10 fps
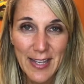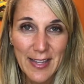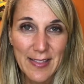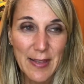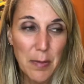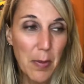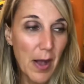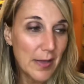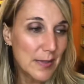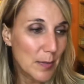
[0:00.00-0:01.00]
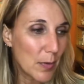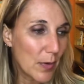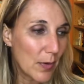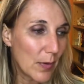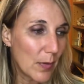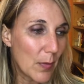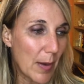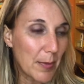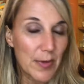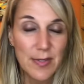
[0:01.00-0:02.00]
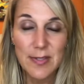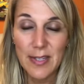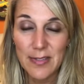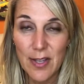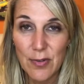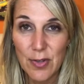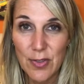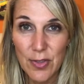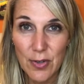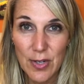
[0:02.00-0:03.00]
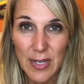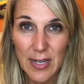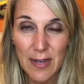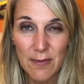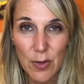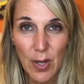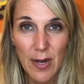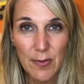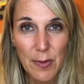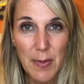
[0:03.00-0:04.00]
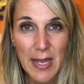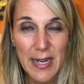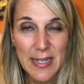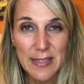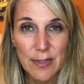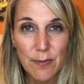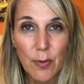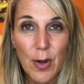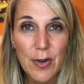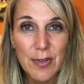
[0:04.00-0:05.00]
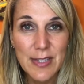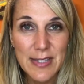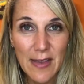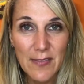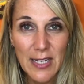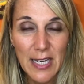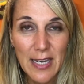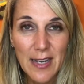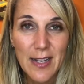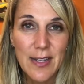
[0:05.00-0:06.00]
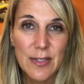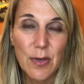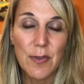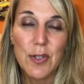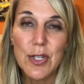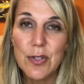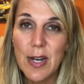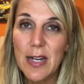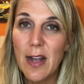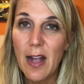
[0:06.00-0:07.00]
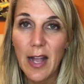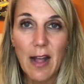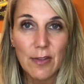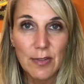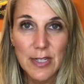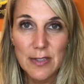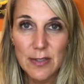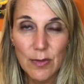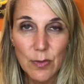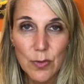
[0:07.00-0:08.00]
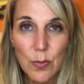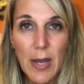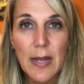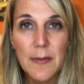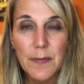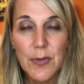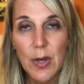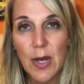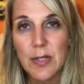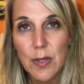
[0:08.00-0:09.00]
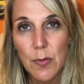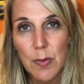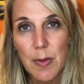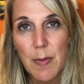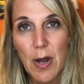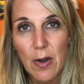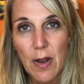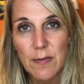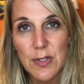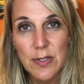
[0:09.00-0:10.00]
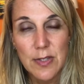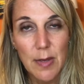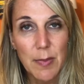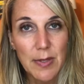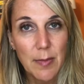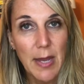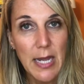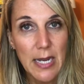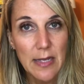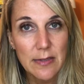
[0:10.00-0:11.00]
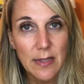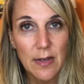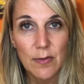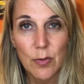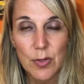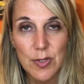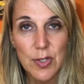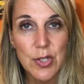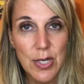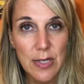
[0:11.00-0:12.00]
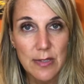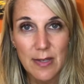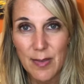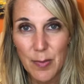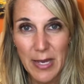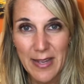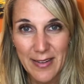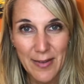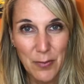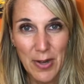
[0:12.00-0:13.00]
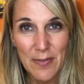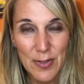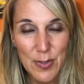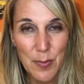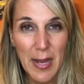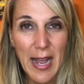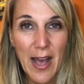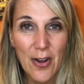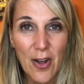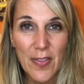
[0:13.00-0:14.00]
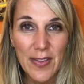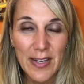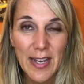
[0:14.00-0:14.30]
The Impossible Whopper is 630, and if you cut out the mayonnaise, it's 470. So if you're just trying to cut calories to lose weight, you actually would be better off just skipping the mayonnaise and of course the cheese and the bacon and whatever else you might add on that